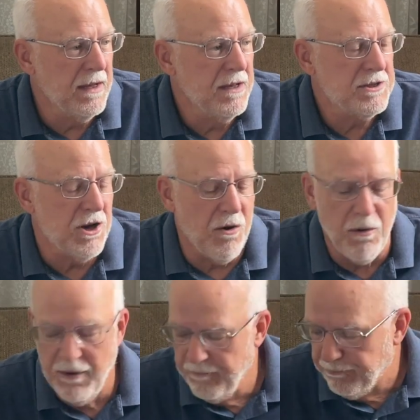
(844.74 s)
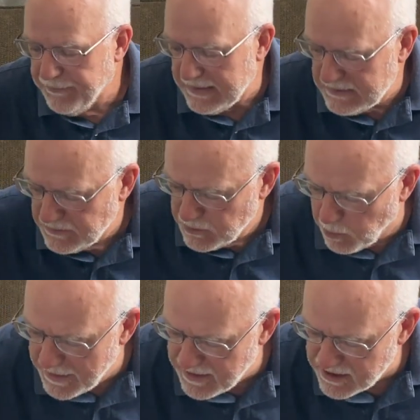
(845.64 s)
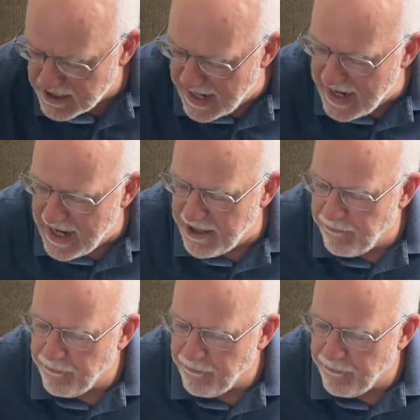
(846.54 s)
So what this had